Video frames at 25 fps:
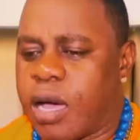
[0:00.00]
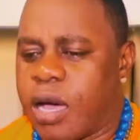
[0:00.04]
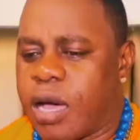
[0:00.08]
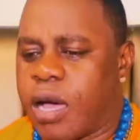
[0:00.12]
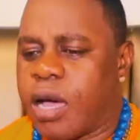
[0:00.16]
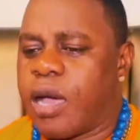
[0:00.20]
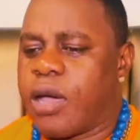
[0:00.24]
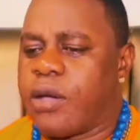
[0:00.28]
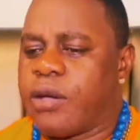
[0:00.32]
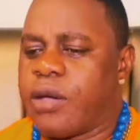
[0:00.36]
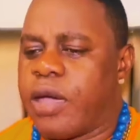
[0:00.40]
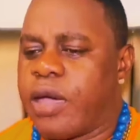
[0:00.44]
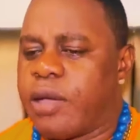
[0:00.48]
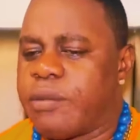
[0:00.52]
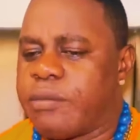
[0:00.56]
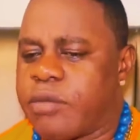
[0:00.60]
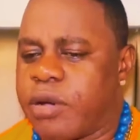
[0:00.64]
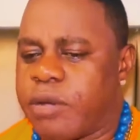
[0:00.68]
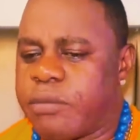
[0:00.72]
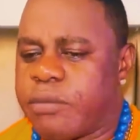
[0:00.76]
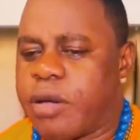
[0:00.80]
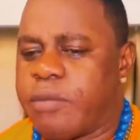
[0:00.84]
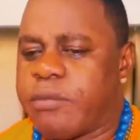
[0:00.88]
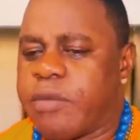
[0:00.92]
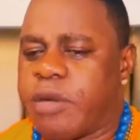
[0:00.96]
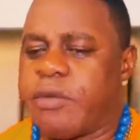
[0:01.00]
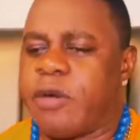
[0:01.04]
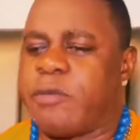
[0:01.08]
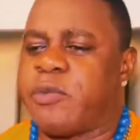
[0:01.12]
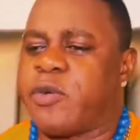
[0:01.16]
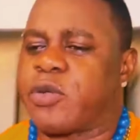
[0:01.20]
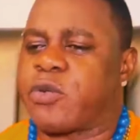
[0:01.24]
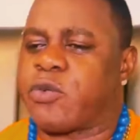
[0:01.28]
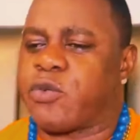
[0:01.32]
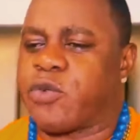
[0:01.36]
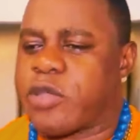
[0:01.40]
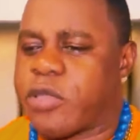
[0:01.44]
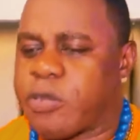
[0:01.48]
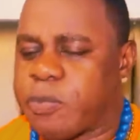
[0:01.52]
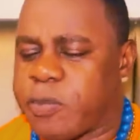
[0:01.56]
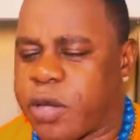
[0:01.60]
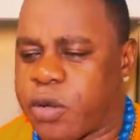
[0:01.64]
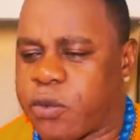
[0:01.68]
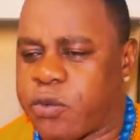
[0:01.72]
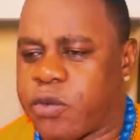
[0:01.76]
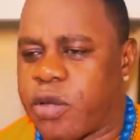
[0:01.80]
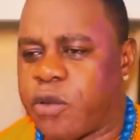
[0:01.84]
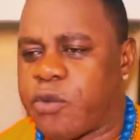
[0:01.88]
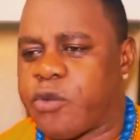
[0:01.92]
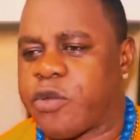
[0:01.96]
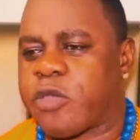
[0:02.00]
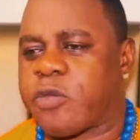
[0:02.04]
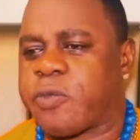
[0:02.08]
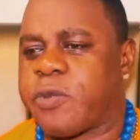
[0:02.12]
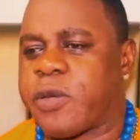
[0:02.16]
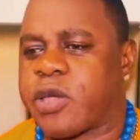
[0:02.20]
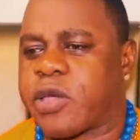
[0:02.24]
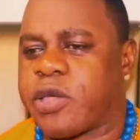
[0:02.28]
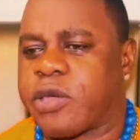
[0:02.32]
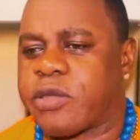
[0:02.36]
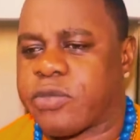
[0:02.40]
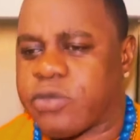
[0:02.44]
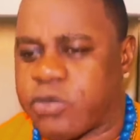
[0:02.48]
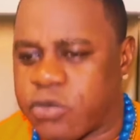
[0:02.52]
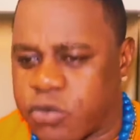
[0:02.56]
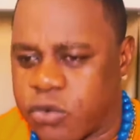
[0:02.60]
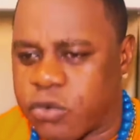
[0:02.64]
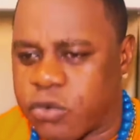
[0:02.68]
All right. I'ma put respect where respect is due.